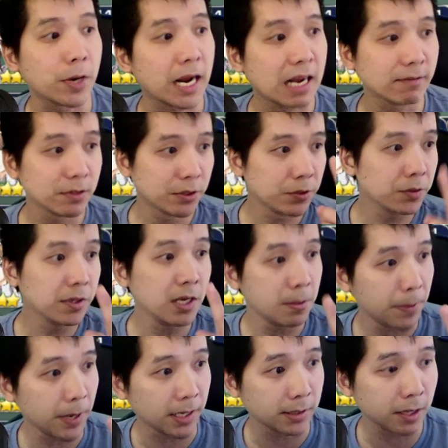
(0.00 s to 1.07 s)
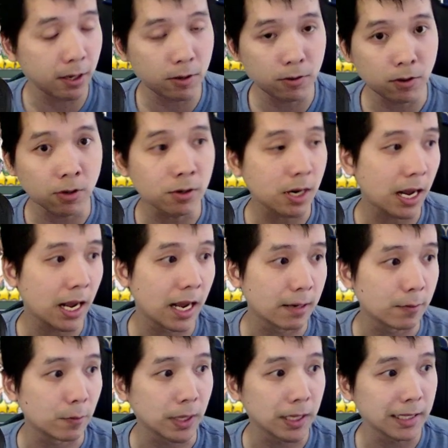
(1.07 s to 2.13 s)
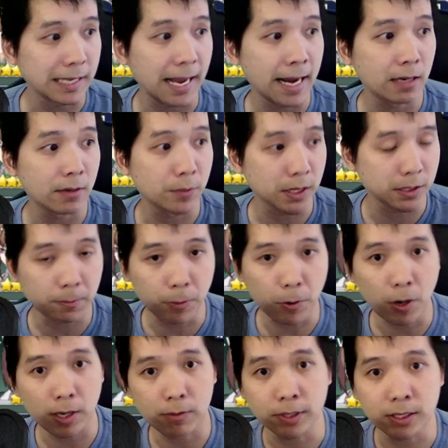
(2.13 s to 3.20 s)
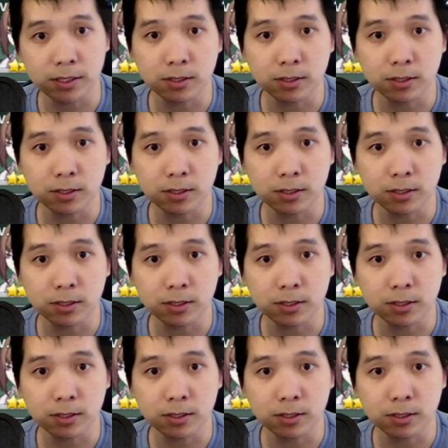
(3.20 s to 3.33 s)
I have a 2 DPS hero and 1 tank and 1 support, right?